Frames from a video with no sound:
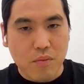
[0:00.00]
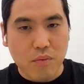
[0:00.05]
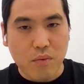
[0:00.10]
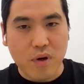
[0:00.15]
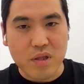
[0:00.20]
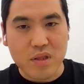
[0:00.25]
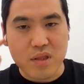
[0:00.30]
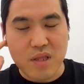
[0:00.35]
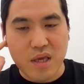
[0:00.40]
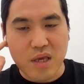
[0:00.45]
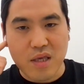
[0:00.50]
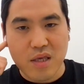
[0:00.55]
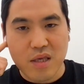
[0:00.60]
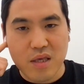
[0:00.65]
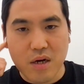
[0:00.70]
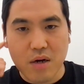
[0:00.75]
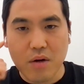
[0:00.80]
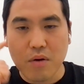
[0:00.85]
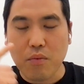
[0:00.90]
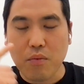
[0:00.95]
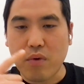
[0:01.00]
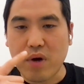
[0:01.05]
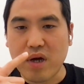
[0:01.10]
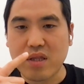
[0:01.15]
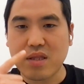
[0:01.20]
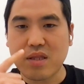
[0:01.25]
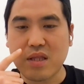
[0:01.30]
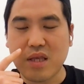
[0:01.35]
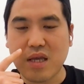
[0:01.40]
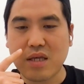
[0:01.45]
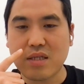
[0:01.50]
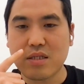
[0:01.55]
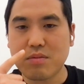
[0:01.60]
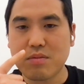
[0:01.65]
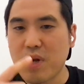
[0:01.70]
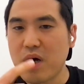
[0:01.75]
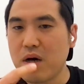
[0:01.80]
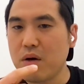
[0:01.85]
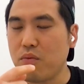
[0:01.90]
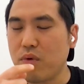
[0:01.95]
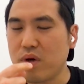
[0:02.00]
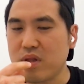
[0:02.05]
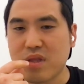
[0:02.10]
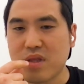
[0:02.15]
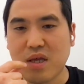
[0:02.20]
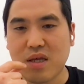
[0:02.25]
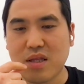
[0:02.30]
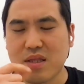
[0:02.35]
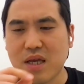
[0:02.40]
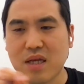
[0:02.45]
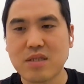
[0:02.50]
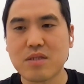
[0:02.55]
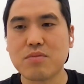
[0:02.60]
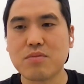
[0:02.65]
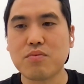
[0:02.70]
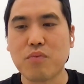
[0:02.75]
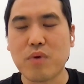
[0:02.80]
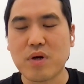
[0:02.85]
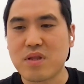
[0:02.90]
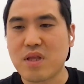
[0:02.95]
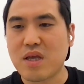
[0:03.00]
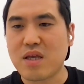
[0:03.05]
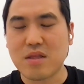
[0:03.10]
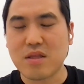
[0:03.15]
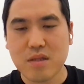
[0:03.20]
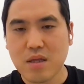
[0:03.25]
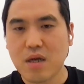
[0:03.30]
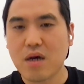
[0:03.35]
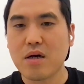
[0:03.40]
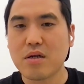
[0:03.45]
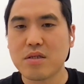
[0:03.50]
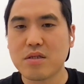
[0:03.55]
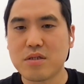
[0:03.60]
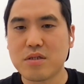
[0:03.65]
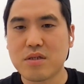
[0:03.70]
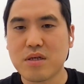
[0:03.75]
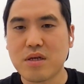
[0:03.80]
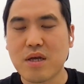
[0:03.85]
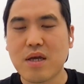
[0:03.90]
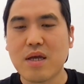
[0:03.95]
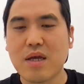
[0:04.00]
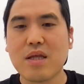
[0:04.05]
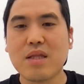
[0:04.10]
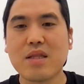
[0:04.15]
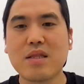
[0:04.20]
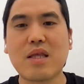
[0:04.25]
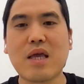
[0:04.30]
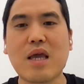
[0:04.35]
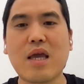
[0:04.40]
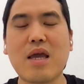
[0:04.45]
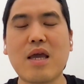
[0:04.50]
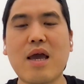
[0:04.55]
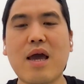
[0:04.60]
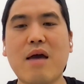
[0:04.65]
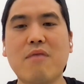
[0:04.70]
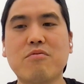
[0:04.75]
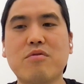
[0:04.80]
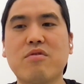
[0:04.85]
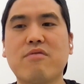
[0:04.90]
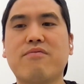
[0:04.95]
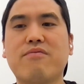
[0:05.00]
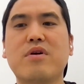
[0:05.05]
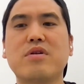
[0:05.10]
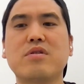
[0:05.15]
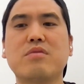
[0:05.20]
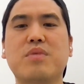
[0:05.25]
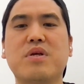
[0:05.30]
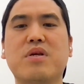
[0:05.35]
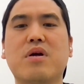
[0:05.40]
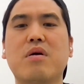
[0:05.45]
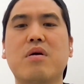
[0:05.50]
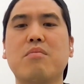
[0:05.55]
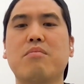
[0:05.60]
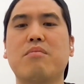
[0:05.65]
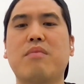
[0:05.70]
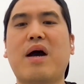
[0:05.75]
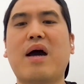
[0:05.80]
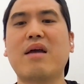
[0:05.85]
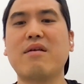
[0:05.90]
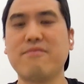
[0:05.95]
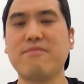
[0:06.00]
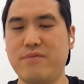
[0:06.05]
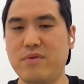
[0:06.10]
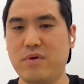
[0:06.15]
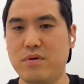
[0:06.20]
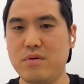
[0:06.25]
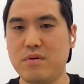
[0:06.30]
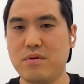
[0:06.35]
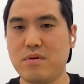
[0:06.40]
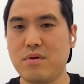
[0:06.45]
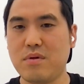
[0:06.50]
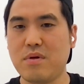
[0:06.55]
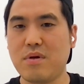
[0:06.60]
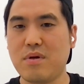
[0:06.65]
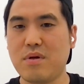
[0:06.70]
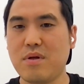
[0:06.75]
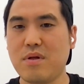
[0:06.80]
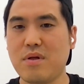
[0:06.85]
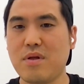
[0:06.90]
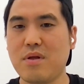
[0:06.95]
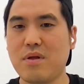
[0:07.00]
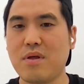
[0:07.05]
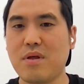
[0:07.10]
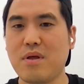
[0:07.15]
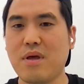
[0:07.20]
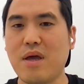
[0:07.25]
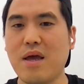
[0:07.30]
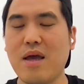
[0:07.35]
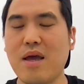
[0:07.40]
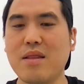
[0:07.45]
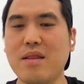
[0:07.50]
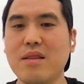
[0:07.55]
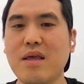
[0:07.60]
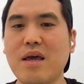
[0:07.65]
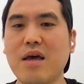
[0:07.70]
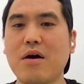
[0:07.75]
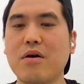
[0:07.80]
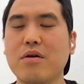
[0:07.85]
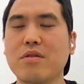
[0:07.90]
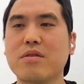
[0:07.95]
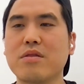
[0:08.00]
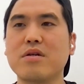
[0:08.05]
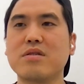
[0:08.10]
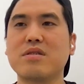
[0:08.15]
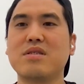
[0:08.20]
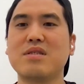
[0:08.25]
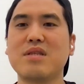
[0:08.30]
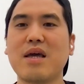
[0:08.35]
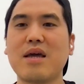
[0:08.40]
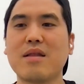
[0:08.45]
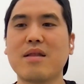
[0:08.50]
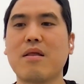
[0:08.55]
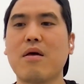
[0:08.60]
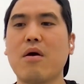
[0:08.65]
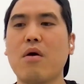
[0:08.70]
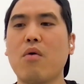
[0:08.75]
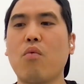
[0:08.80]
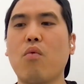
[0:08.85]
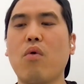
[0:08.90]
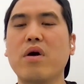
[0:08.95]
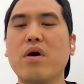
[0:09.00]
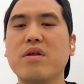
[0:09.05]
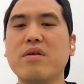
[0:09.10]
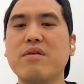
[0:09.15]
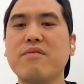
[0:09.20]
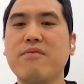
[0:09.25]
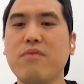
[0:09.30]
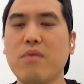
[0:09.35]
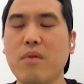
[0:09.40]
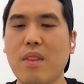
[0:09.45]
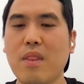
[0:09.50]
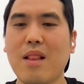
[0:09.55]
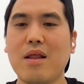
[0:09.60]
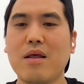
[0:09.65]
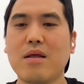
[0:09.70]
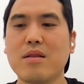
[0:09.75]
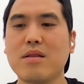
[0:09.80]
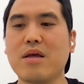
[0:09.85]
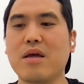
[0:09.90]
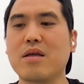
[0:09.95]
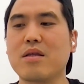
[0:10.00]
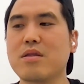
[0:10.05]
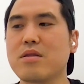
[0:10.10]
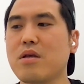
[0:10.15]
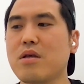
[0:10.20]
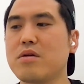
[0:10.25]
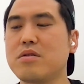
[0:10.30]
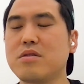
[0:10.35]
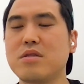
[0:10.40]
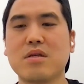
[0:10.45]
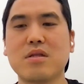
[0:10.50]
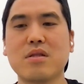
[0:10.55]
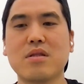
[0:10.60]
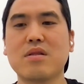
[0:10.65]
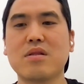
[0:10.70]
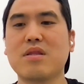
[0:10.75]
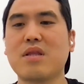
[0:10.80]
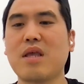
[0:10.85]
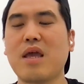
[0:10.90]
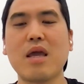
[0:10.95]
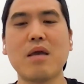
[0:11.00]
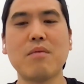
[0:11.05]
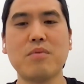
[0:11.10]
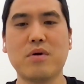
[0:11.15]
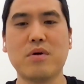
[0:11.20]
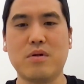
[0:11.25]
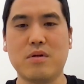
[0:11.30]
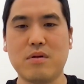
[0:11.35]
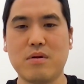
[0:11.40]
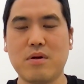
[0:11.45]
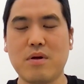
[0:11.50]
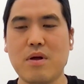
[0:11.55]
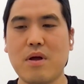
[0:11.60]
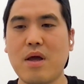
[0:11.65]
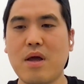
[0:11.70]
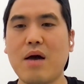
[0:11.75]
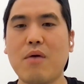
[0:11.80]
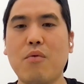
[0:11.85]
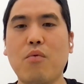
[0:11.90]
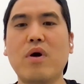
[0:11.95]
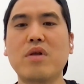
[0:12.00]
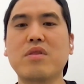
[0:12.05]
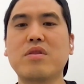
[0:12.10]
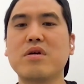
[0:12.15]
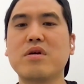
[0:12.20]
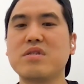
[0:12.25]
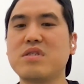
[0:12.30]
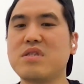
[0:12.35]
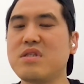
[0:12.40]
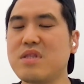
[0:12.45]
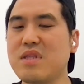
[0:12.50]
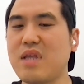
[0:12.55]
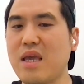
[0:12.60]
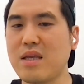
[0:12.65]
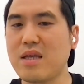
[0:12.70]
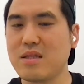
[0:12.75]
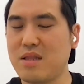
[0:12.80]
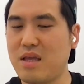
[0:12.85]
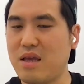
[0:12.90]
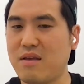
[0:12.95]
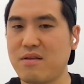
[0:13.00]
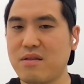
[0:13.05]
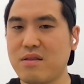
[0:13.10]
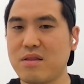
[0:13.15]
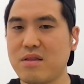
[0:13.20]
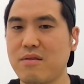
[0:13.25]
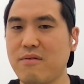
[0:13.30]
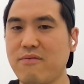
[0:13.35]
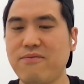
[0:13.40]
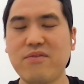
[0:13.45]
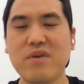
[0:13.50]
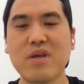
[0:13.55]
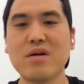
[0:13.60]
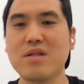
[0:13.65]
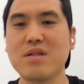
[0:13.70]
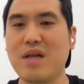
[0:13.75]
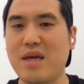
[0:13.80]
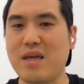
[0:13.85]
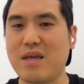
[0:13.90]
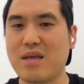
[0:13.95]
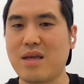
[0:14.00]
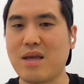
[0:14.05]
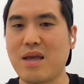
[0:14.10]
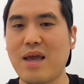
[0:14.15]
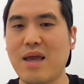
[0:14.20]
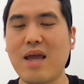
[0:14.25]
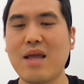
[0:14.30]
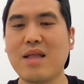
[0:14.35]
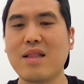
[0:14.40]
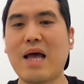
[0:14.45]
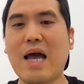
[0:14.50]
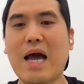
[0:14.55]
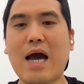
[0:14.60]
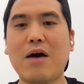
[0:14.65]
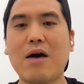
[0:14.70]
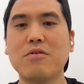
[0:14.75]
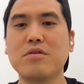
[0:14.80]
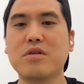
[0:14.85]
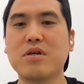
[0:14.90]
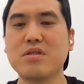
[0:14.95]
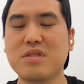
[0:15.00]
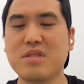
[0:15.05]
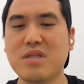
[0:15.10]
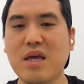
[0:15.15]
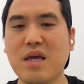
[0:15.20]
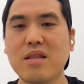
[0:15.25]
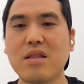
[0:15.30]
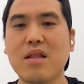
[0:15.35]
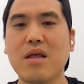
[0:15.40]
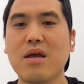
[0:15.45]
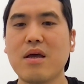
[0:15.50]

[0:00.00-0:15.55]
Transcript: what they hear, what they smell, what they taste, what they touch, they have to first become mindful and then understand what it like touching the table what does it ta- like feel like and how does that